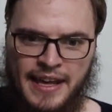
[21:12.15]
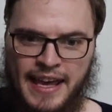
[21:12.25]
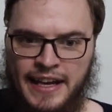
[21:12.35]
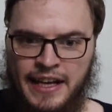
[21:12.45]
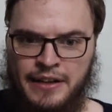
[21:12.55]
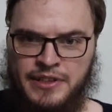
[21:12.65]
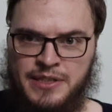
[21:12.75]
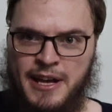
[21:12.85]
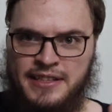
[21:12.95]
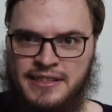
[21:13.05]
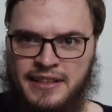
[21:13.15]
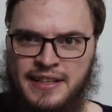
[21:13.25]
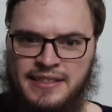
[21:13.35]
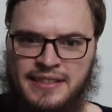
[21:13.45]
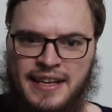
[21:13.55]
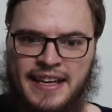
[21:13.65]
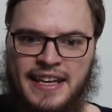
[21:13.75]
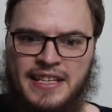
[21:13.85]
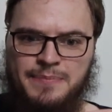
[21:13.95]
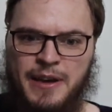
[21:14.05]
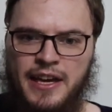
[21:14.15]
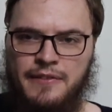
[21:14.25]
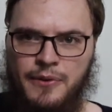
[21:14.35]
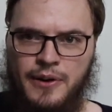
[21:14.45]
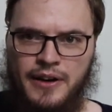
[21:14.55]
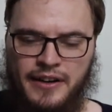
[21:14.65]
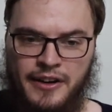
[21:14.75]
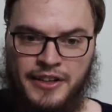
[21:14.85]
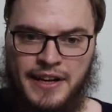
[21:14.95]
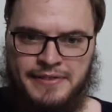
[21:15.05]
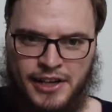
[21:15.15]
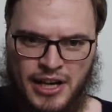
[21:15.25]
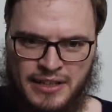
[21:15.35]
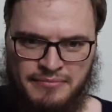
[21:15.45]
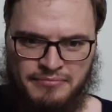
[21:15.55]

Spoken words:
and in response to this, he's paying for her nafaqah.